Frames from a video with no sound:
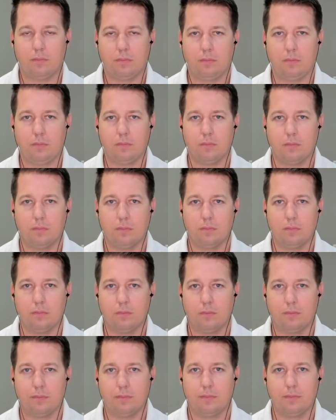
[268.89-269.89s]

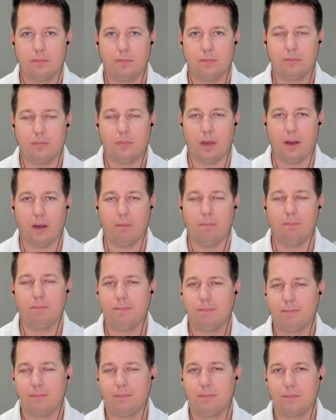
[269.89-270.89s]

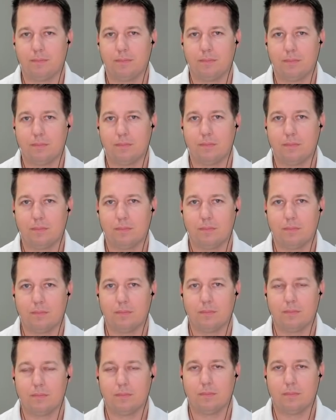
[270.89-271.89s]

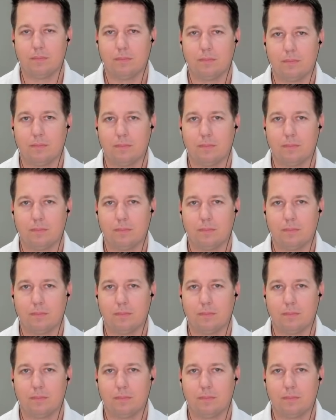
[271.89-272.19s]
[no speech]